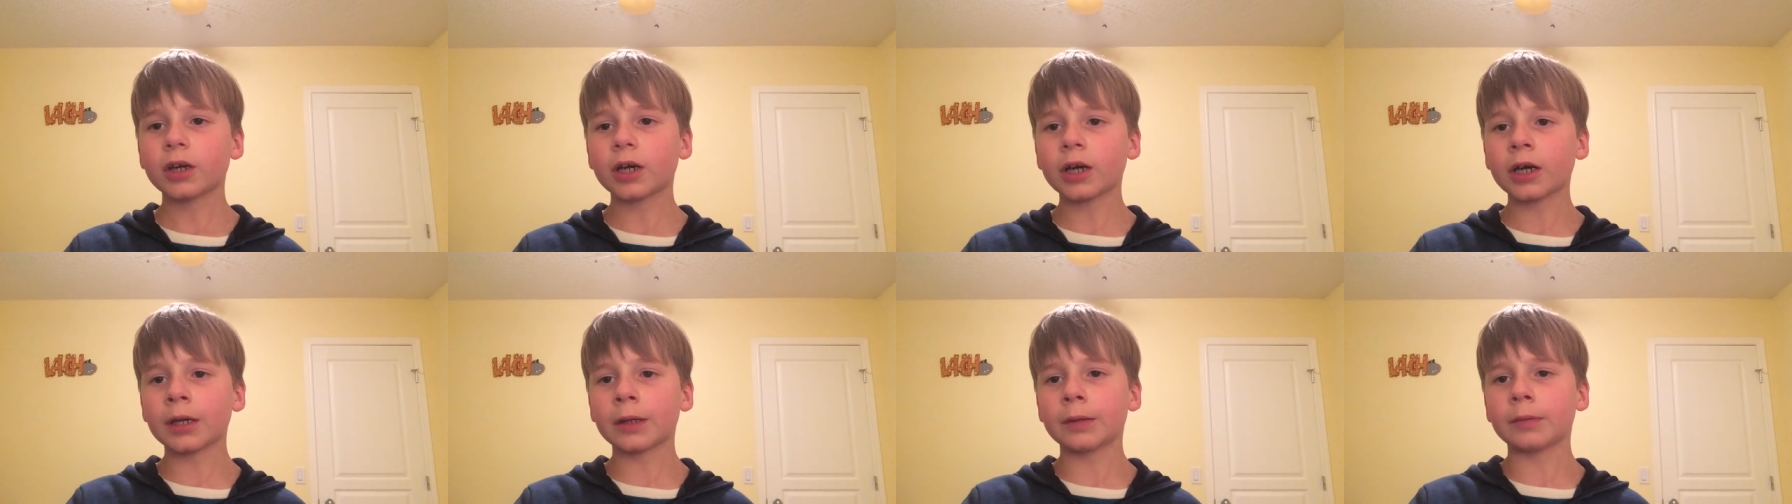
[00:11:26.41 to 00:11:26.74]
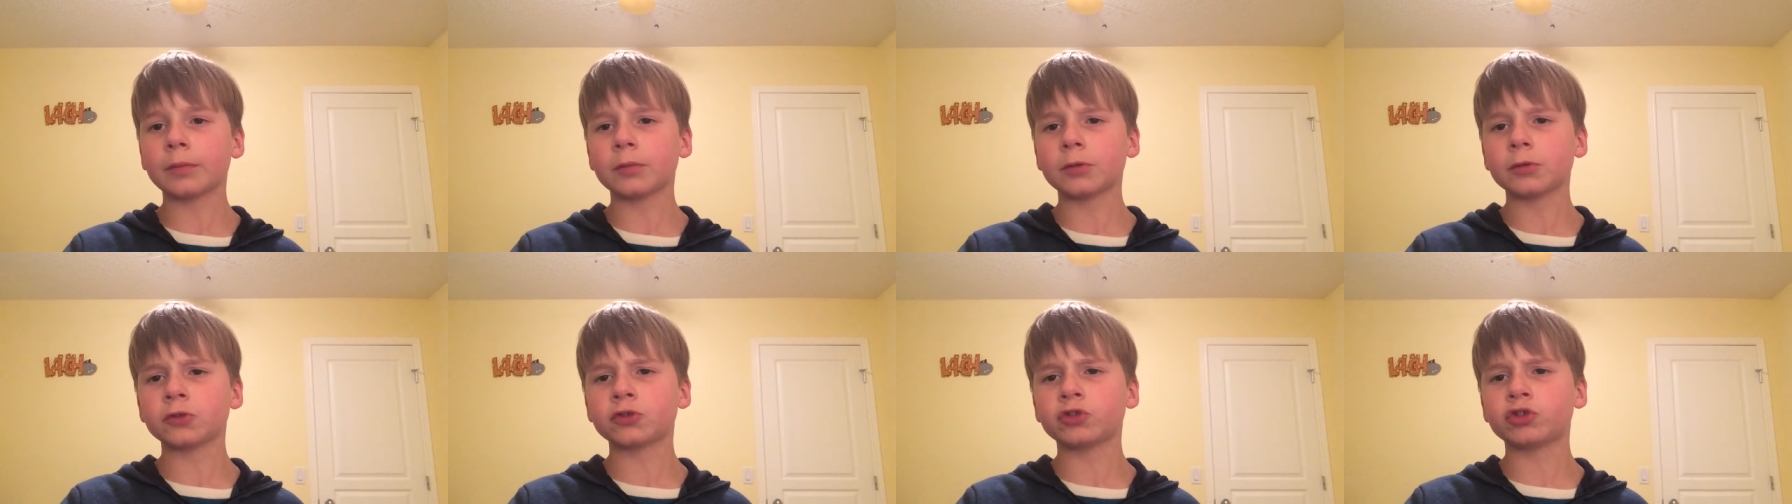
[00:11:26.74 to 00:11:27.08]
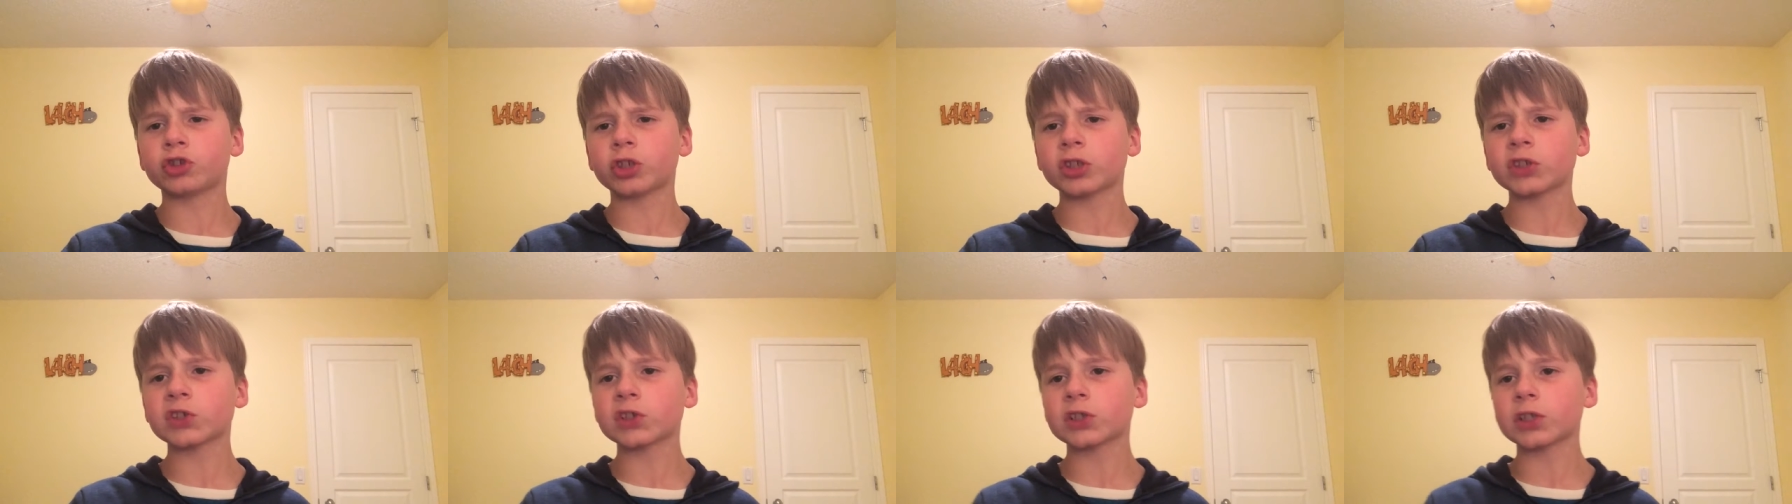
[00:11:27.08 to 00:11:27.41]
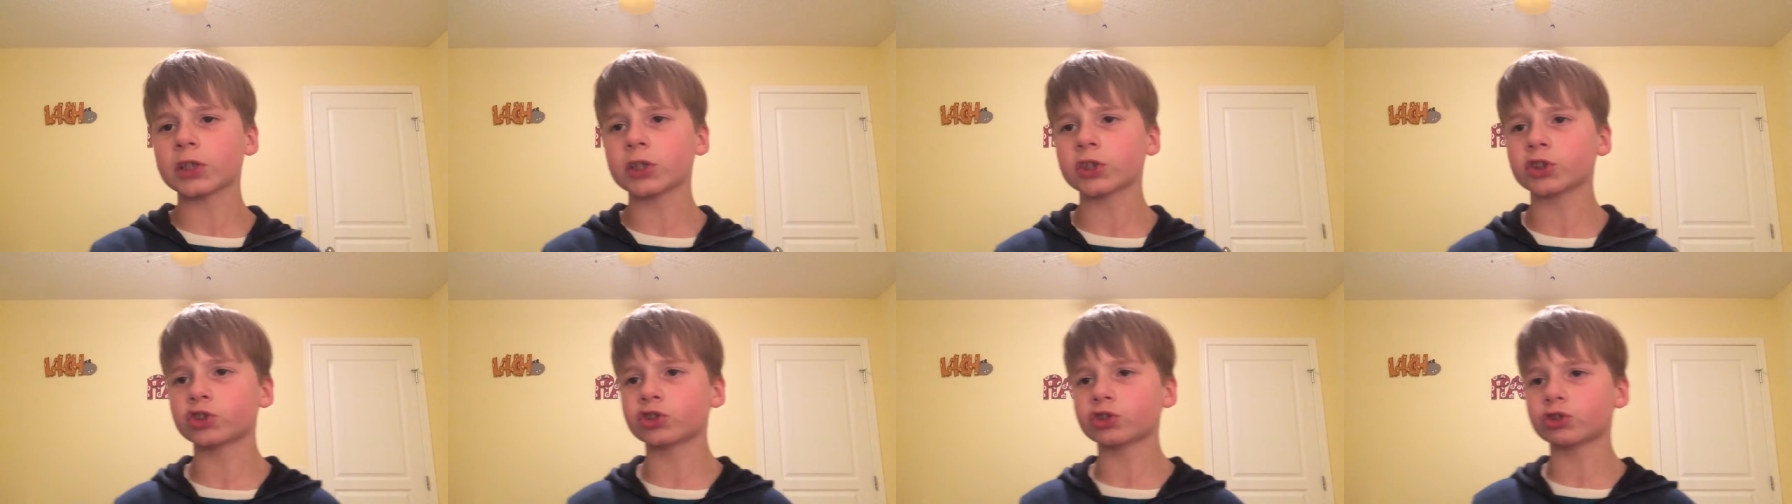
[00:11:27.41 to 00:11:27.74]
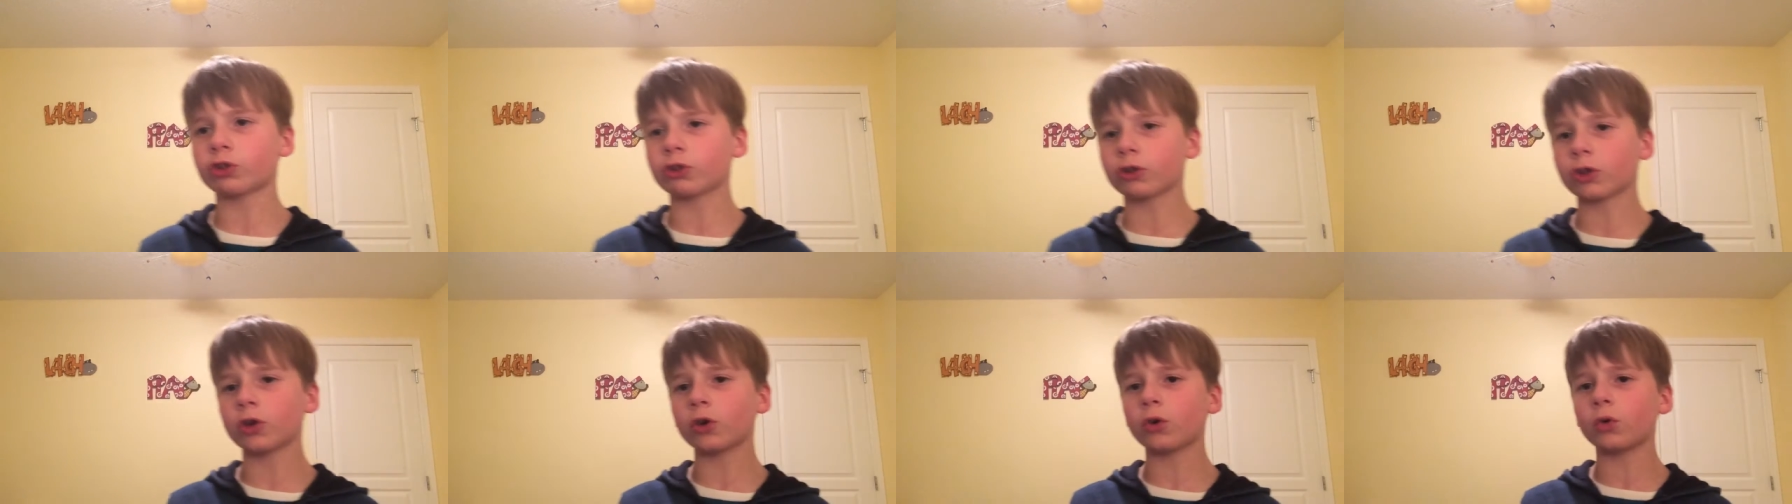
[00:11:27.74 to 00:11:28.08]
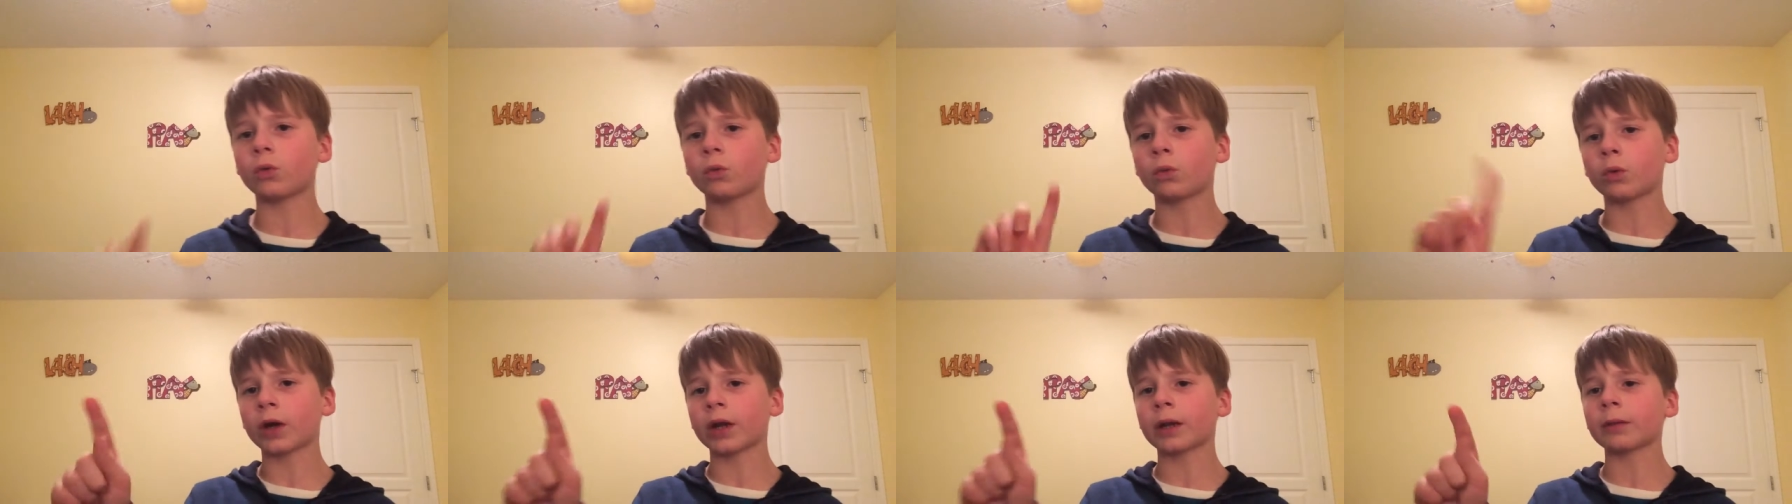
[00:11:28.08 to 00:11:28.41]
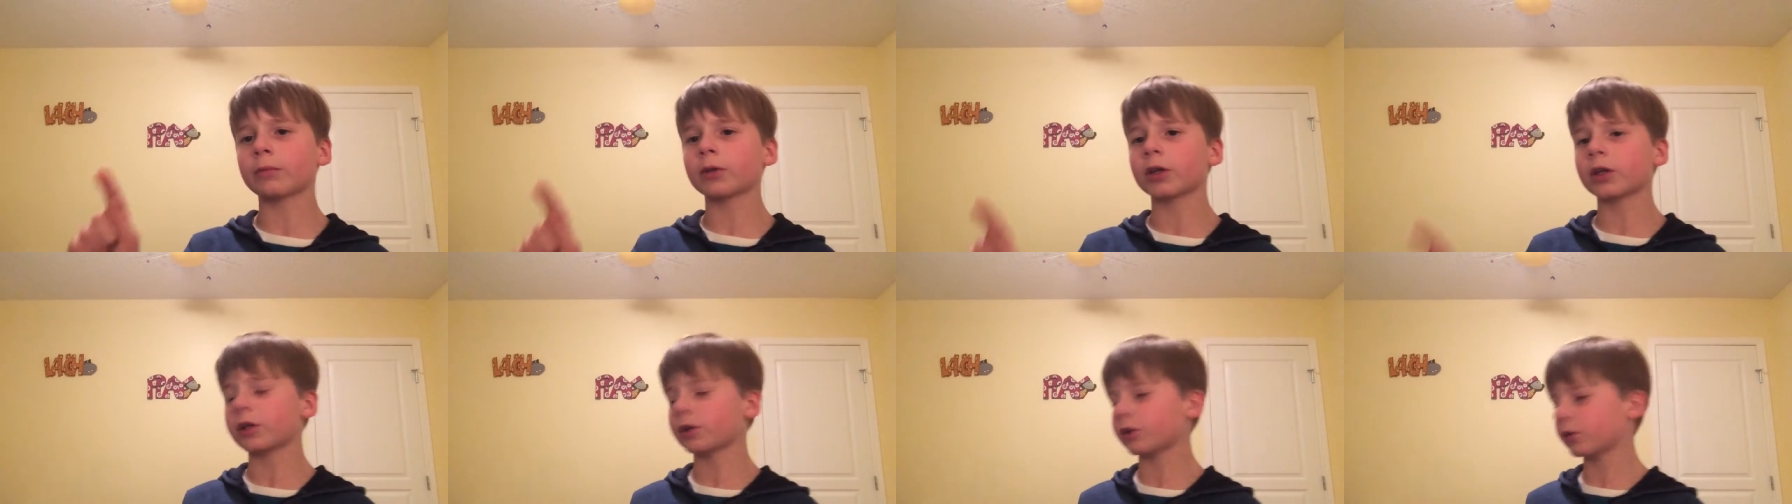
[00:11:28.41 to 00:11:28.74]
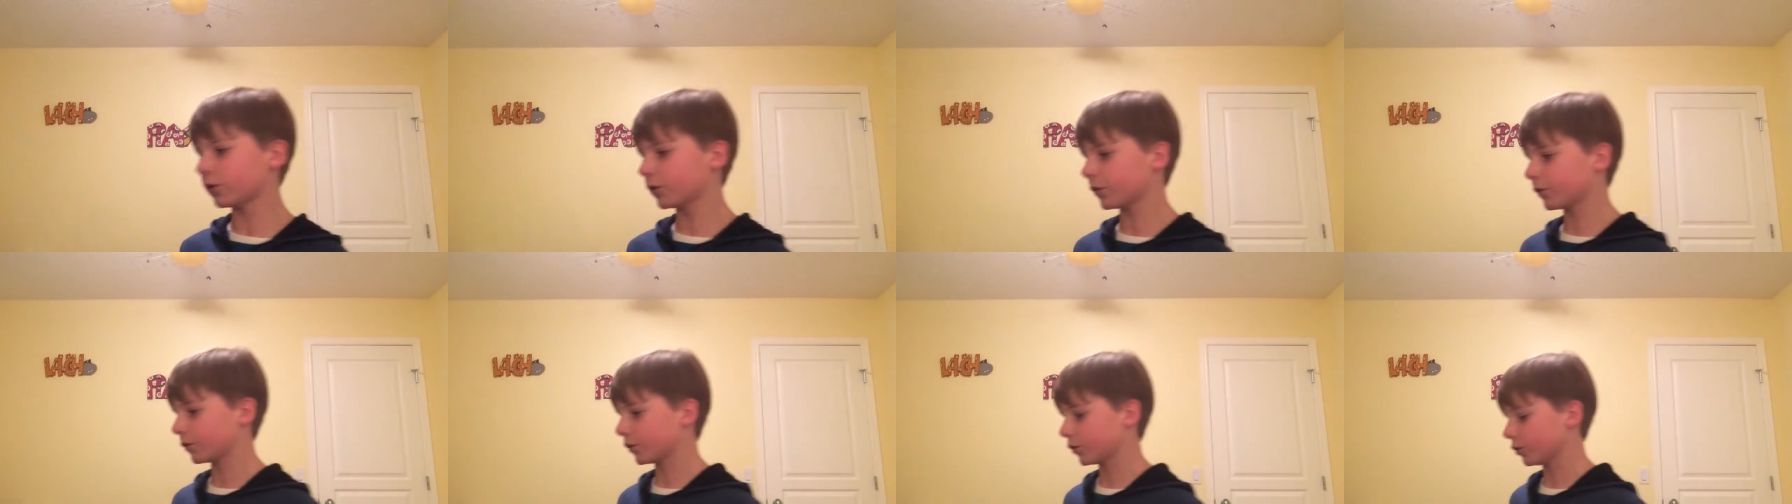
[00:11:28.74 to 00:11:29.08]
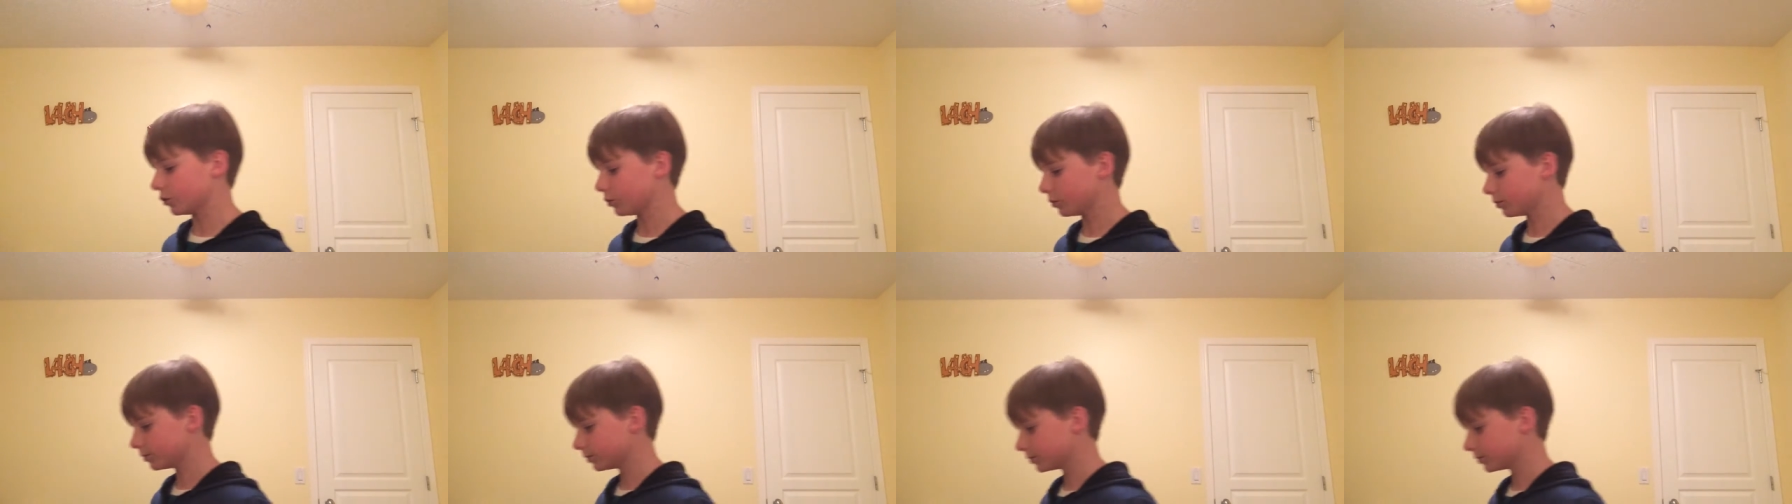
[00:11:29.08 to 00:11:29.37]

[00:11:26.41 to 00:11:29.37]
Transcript: I'm just gonna show you what I'm gonna review